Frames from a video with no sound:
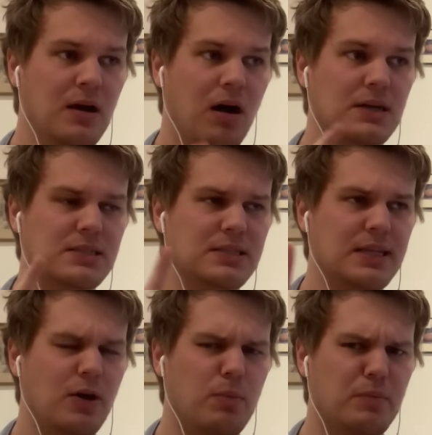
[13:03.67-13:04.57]
I
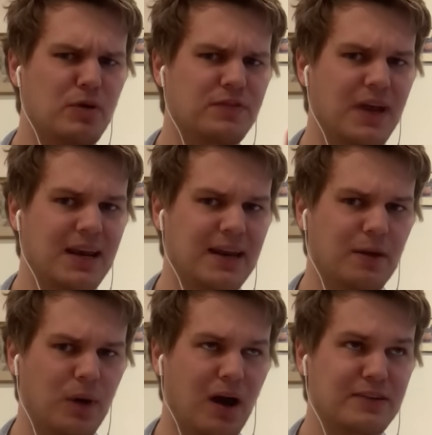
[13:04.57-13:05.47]
sincerely hope I'm not forgetting
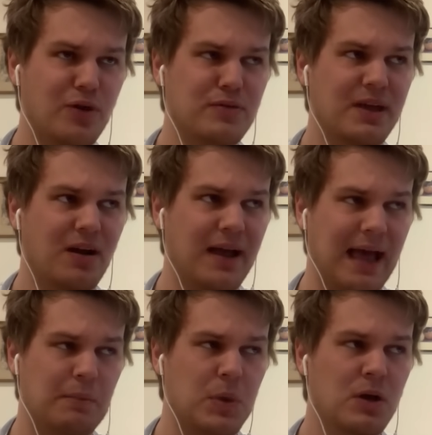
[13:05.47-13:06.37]
anywhere. I don't think I
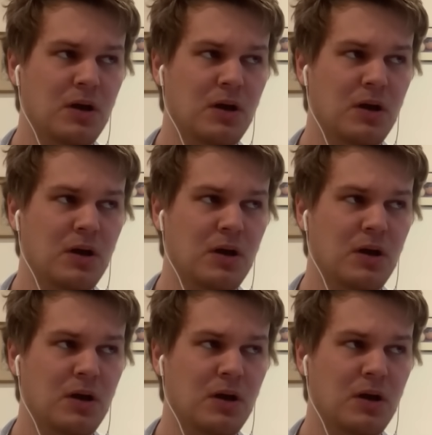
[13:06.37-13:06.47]
am.